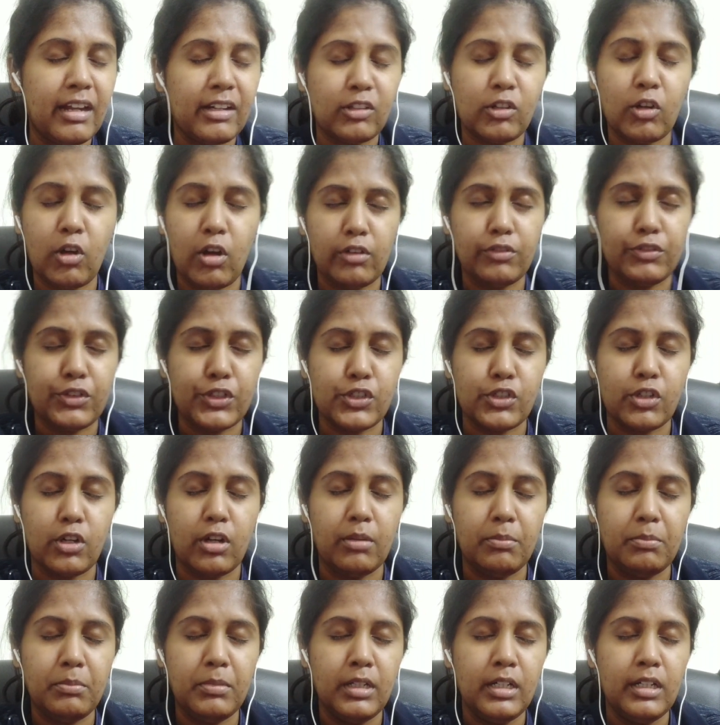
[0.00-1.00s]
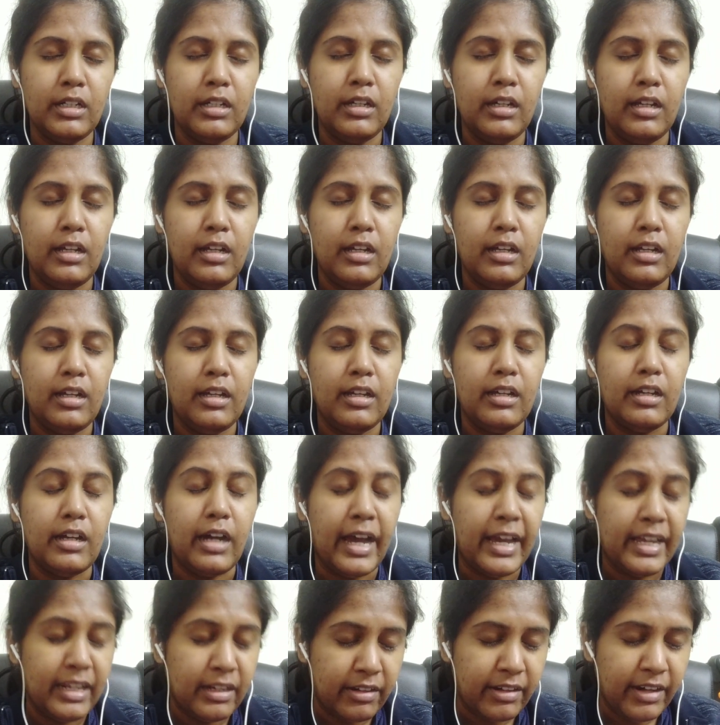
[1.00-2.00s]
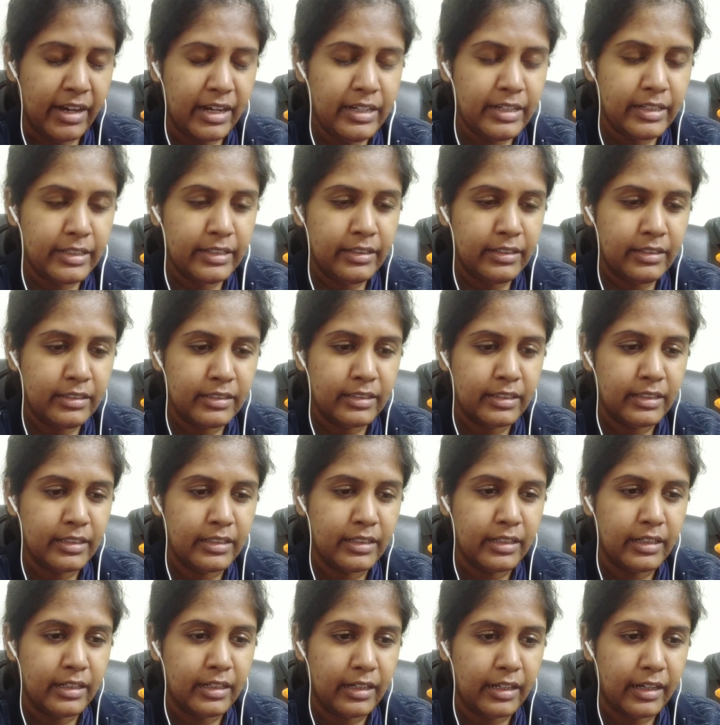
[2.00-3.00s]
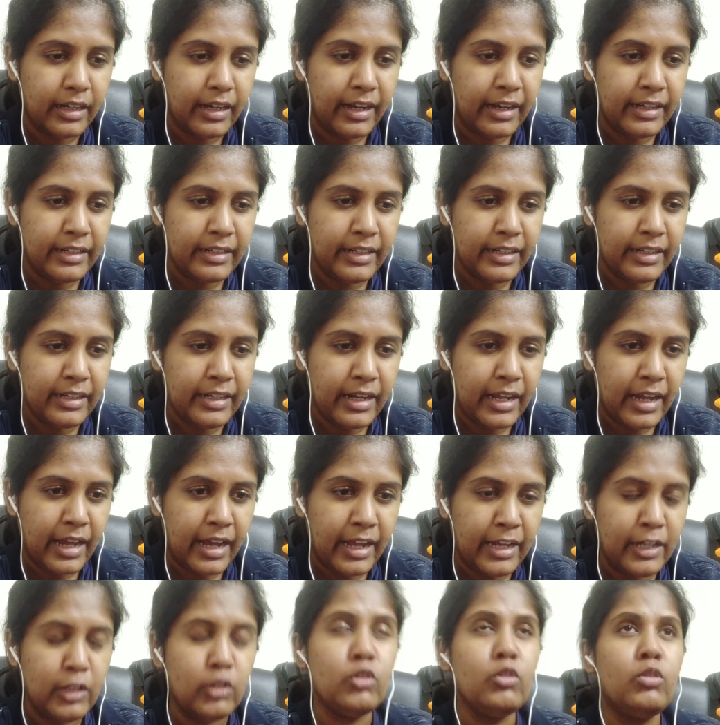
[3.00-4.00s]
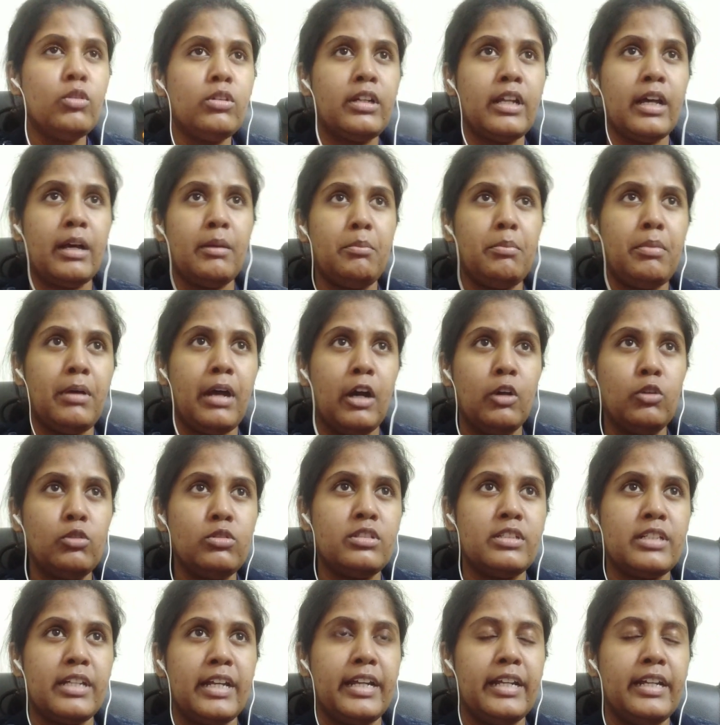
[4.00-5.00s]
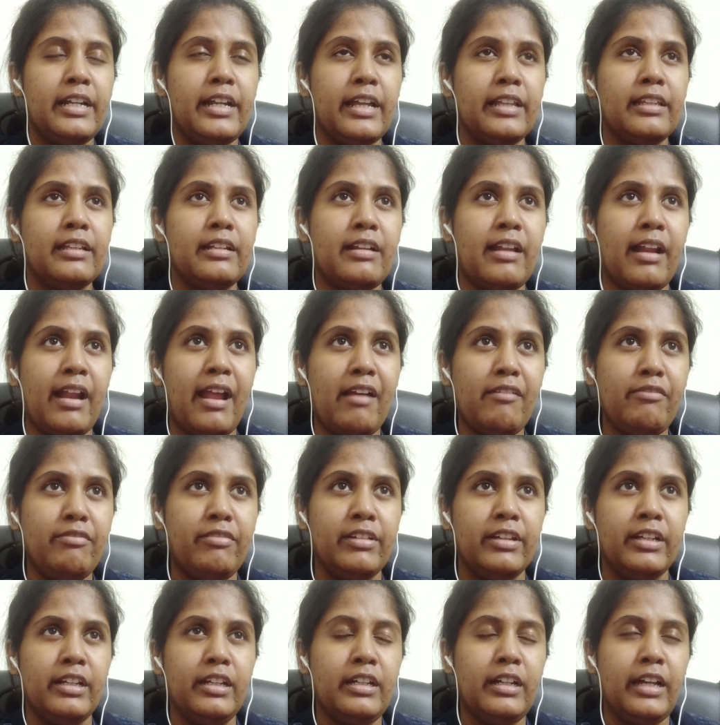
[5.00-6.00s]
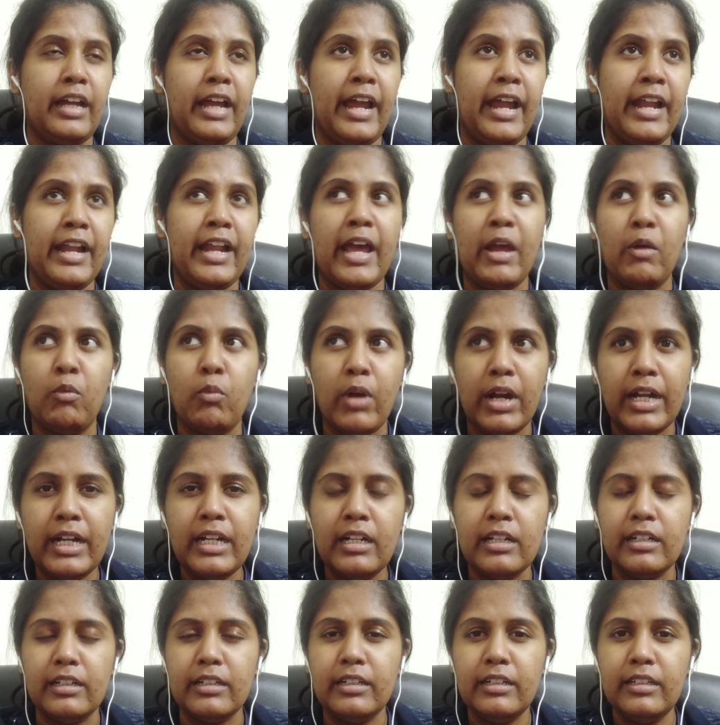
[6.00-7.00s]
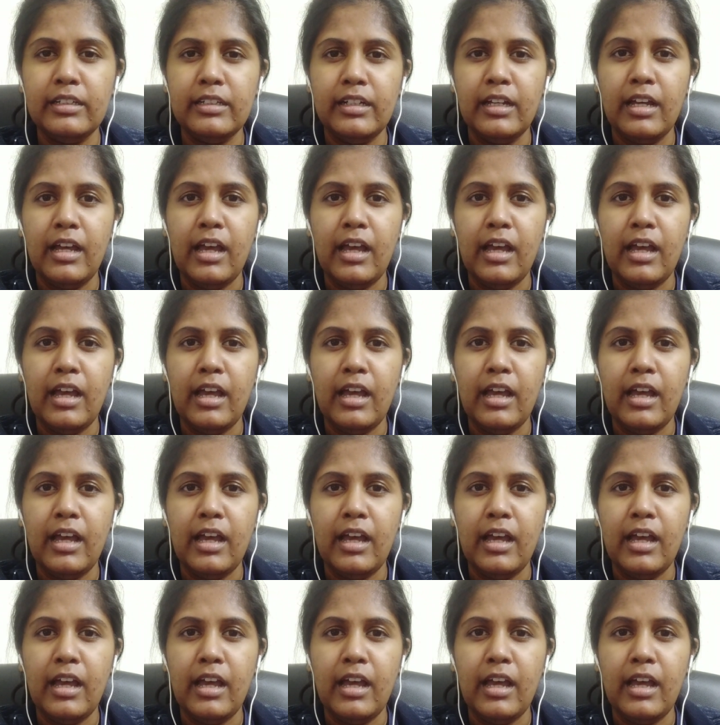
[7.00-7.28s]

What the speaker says: that coffee shop. I read it and then I looked up outside at the traffic and I wondered,